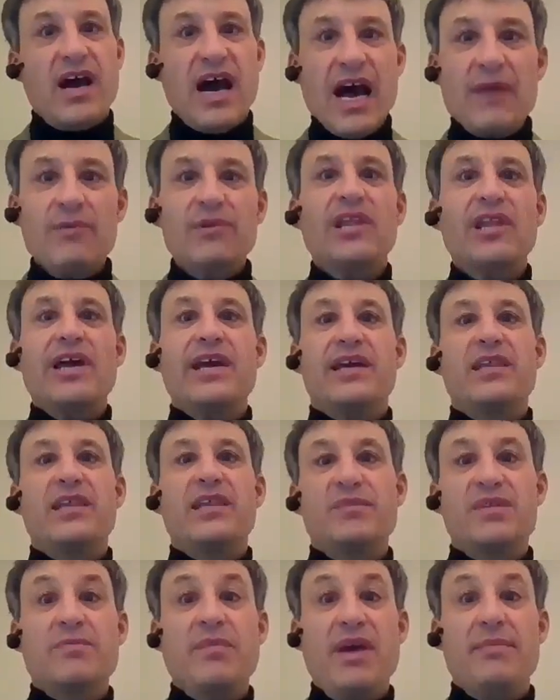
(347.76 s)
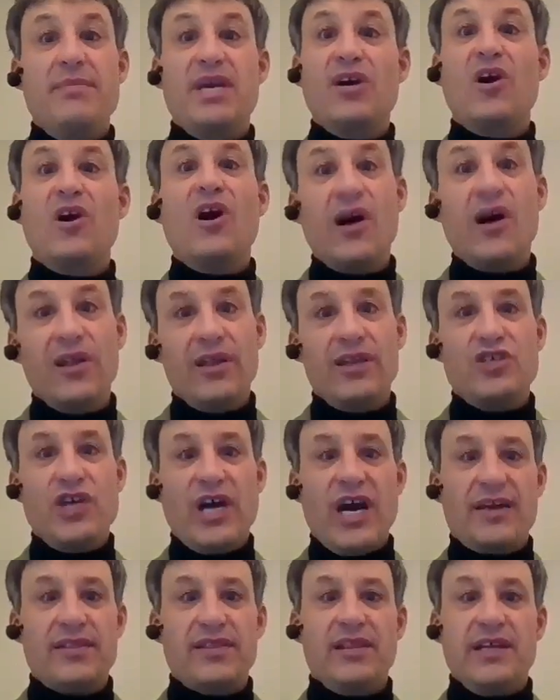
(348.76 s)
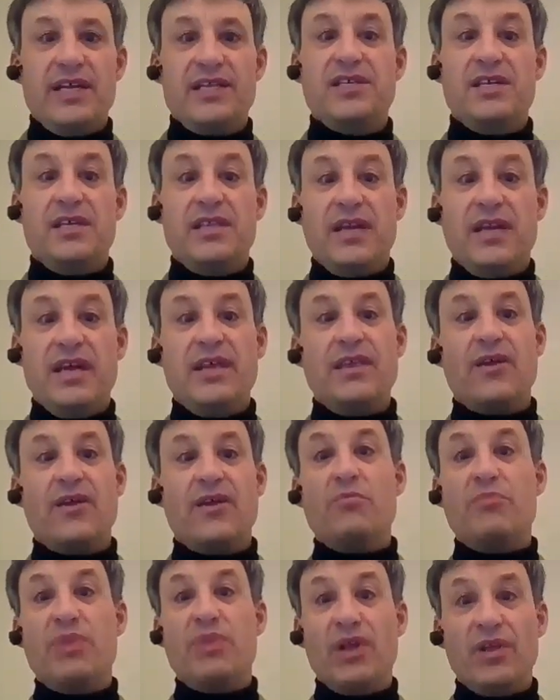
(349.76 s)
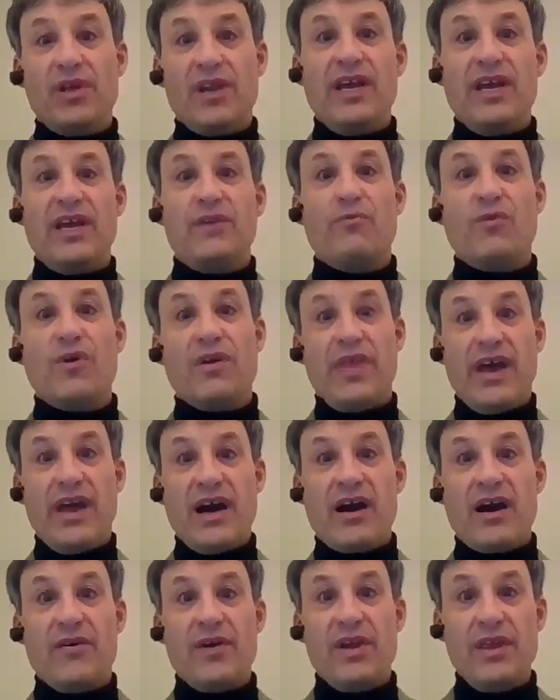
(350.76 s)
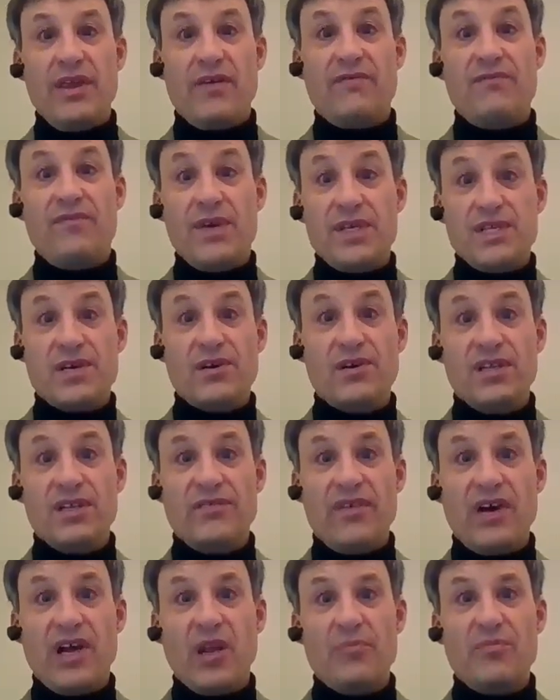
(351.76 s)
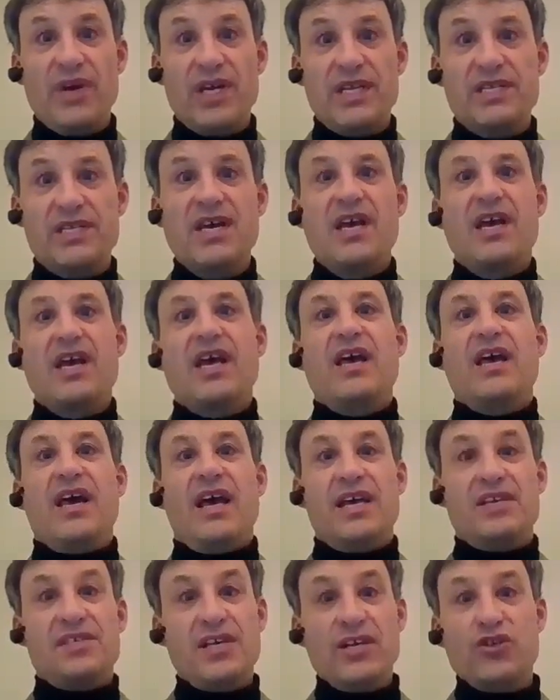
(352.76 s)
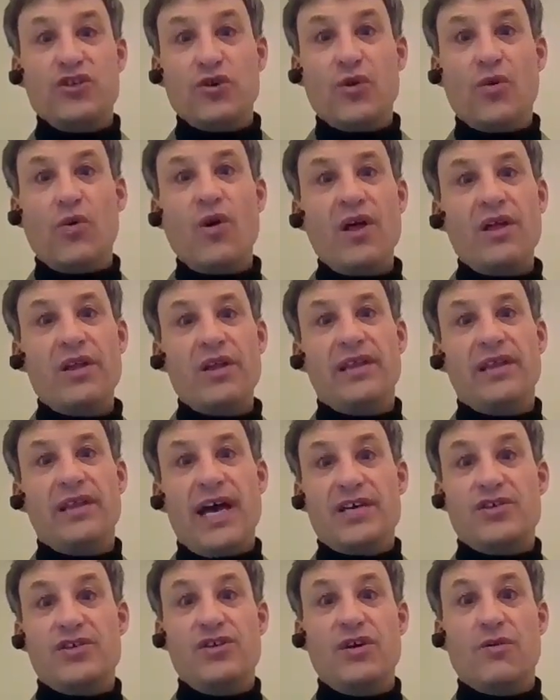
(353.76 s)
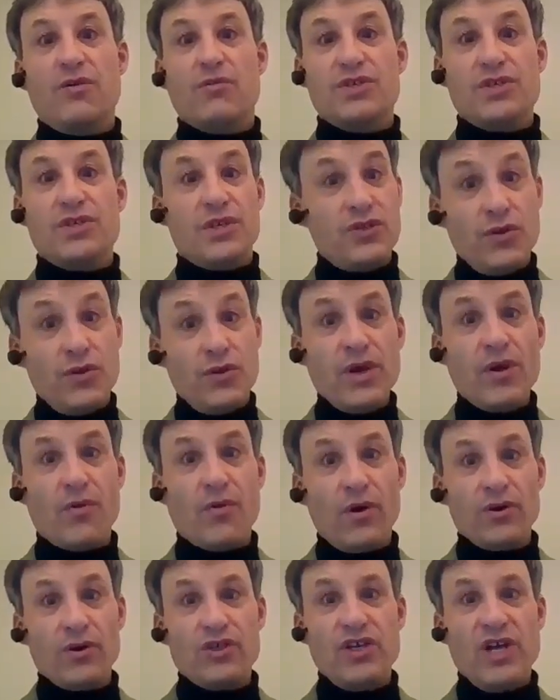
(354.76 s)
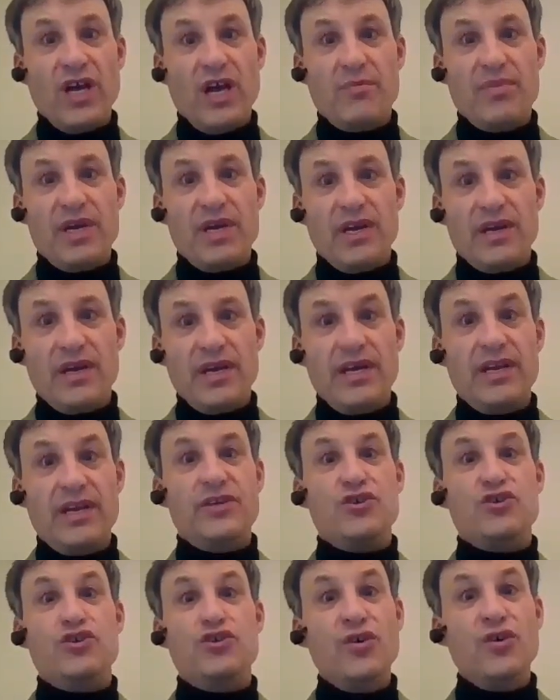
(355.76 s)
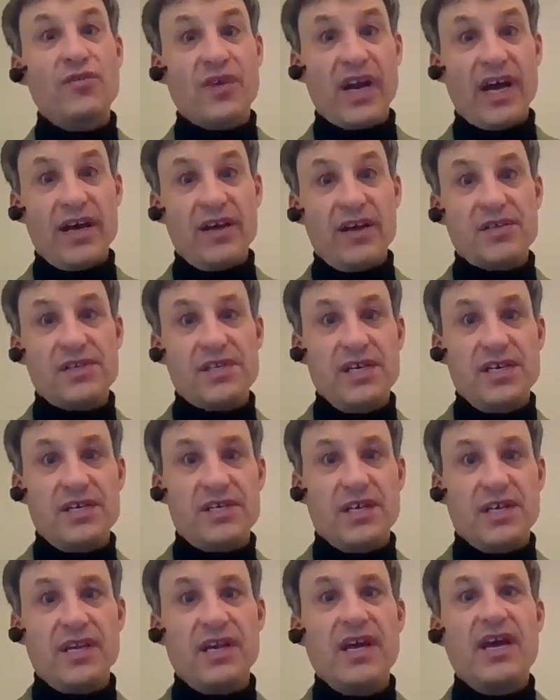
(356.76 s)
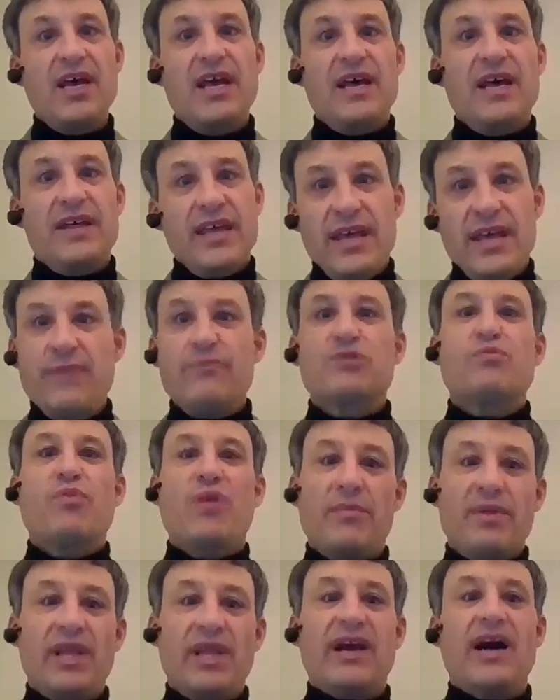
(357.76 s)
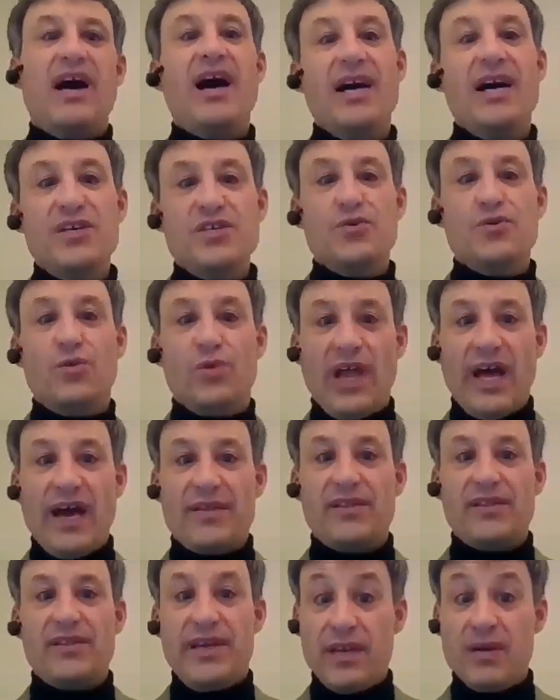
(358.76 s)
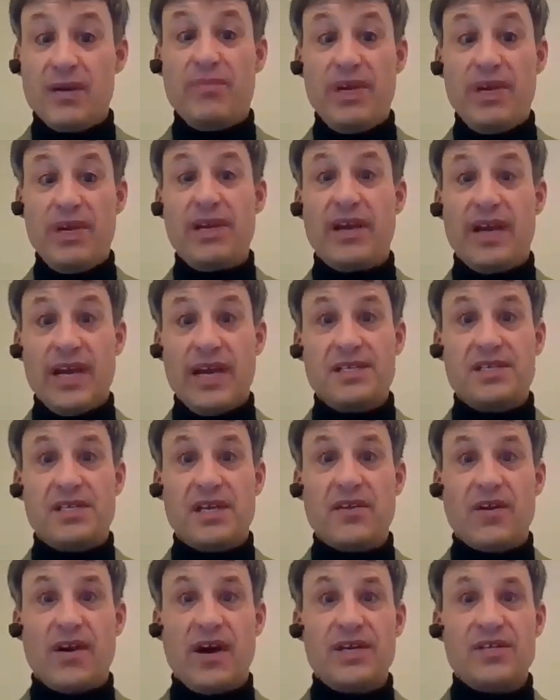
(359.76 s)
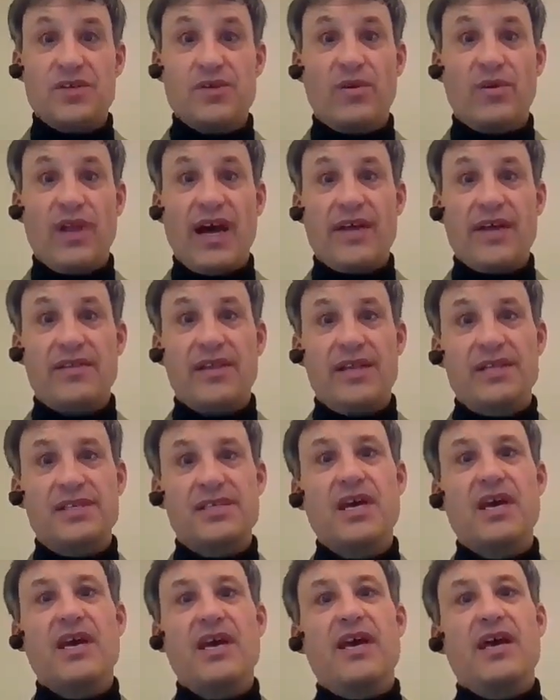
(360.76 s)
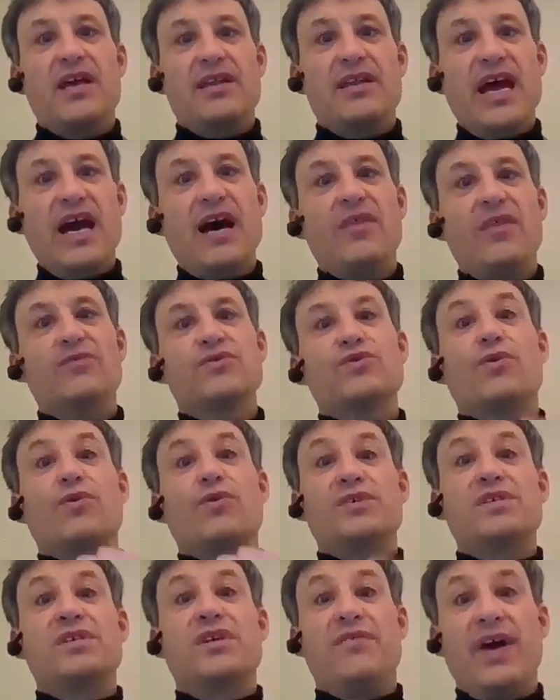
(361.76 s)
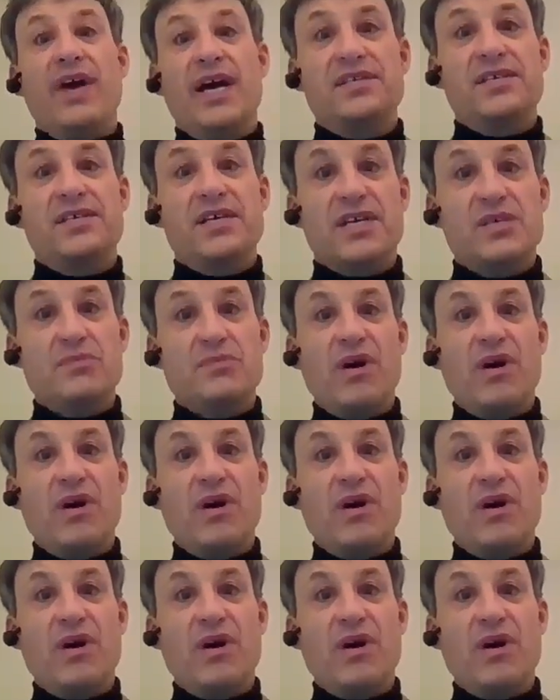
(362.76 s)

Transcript: I would liken them to maybe college athletes in their ability and where they are in their physical development. Essential Quality last year was the 2-year-old champion in his juvenile season. He was probably like a high school athlete competing against other high school athletes. Now those horses have had 6